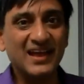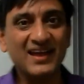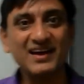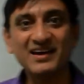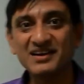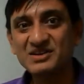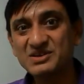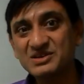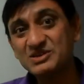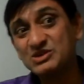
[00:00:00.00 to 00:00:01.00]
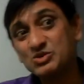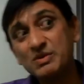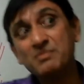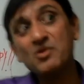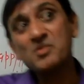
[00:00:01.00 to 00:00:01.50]
to
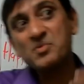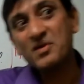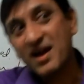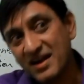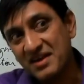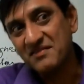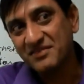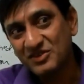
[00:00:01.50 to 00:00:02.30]
be more productive.